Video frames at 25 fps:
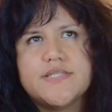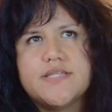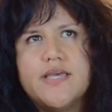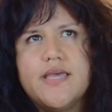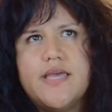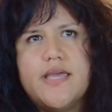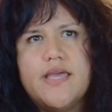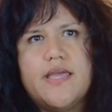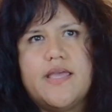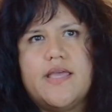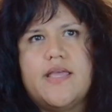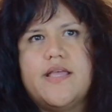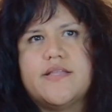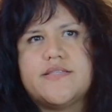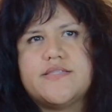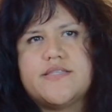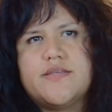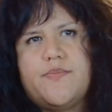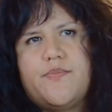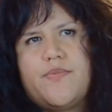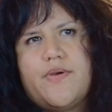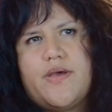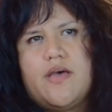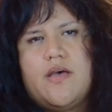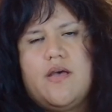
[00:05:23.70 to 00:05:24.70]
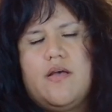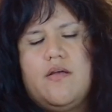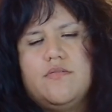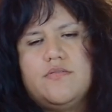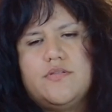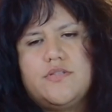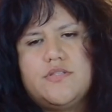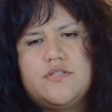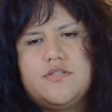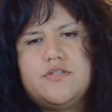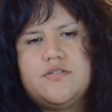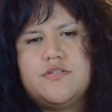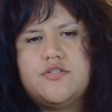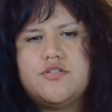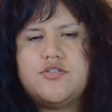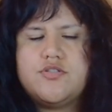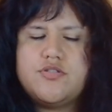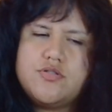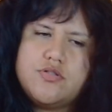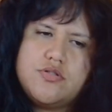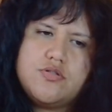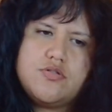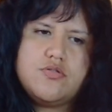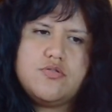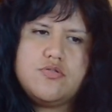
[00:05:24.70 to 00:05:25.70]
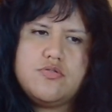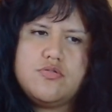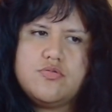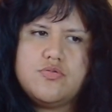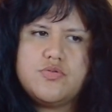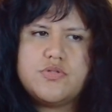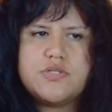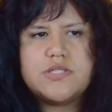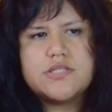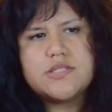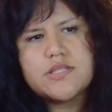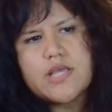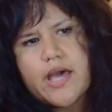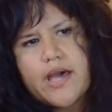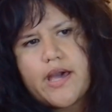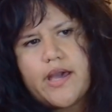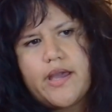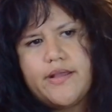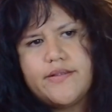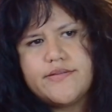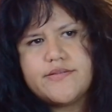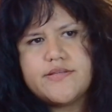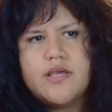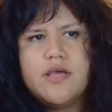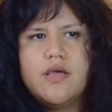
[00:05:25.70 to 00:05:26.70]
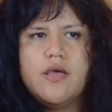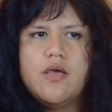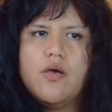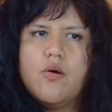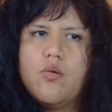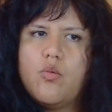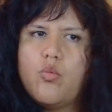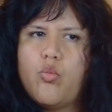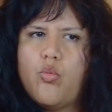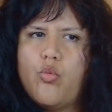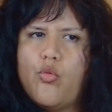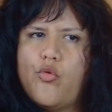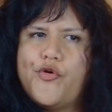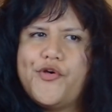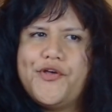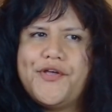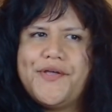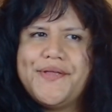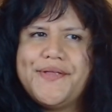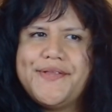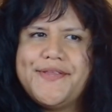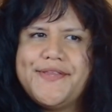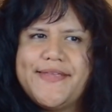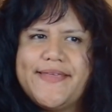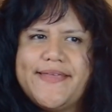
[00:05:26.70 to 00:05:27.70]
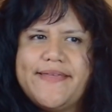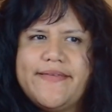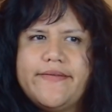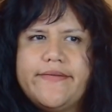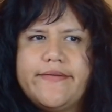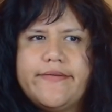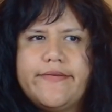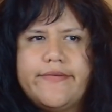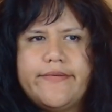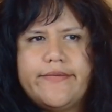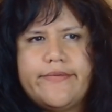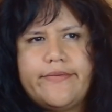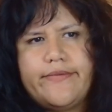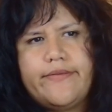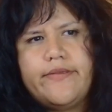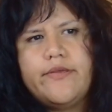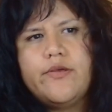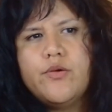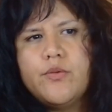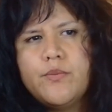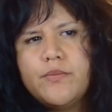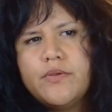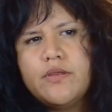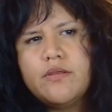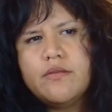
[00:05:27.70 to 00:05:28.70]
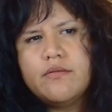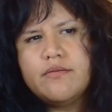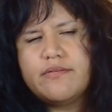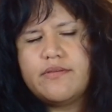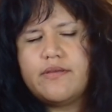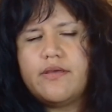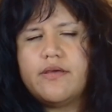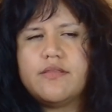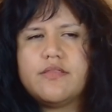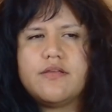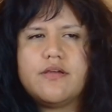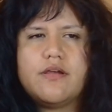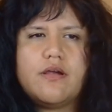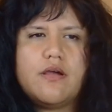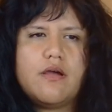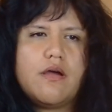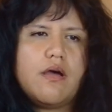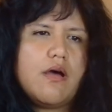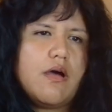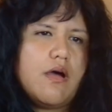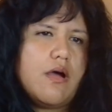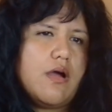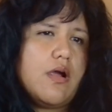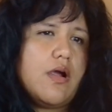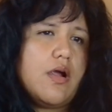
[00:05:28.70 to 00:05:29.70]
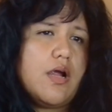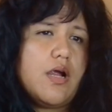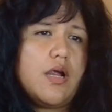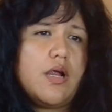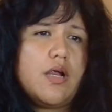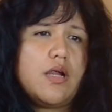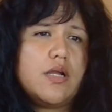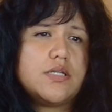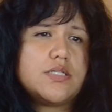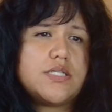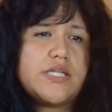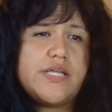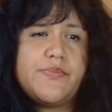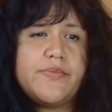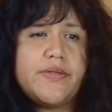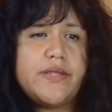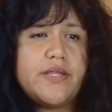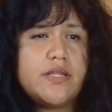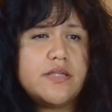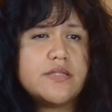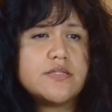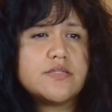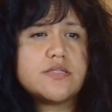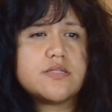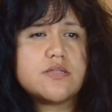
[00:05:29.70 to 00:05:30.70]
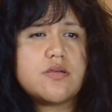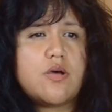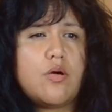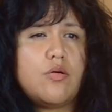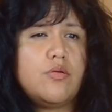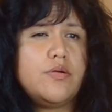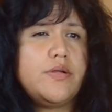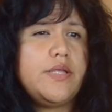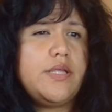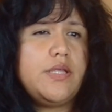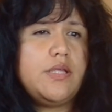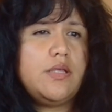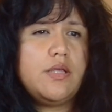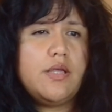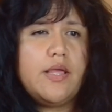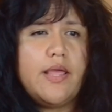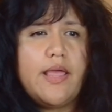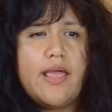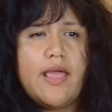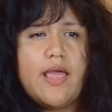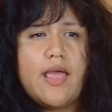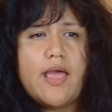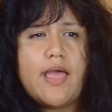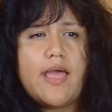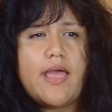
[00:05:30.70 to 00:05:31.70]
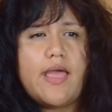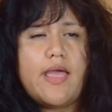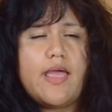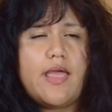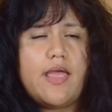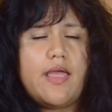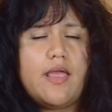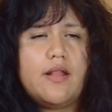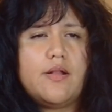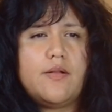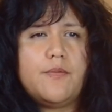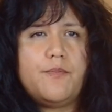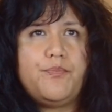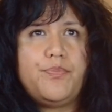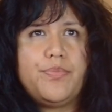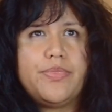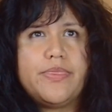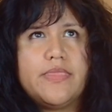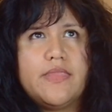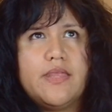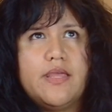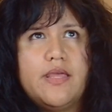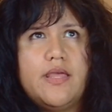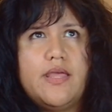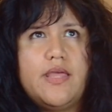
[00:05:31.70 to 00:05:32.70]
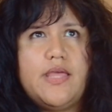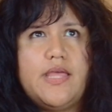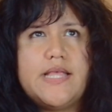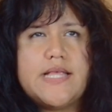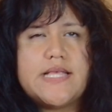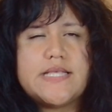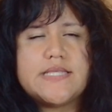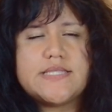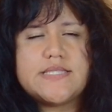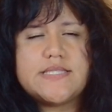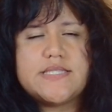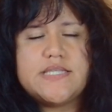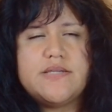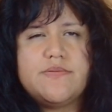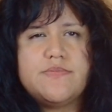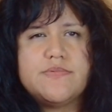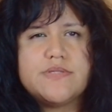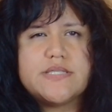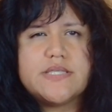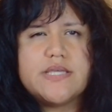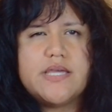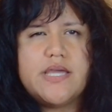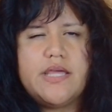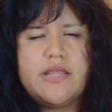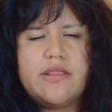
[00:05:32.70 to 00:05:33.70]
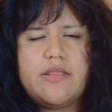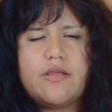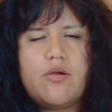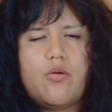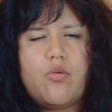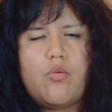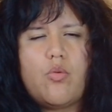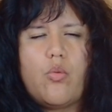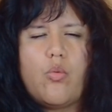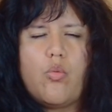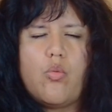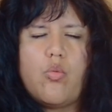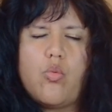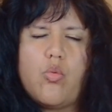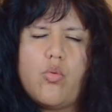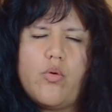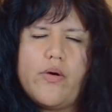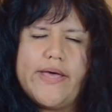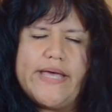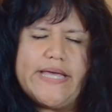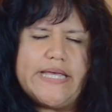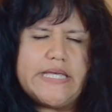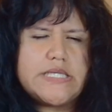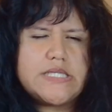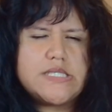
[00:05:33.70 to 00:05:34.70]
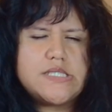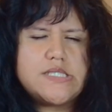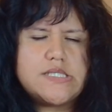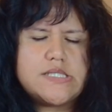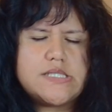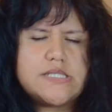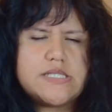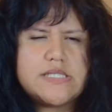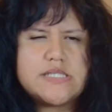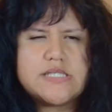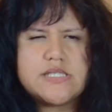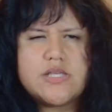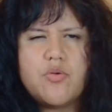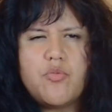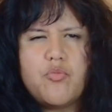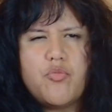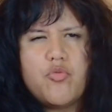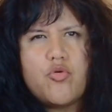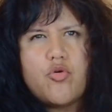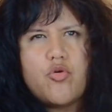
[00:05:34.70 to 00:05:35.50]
like it's about two sides. One is humans, the other are demons, oni, and it seems like there was some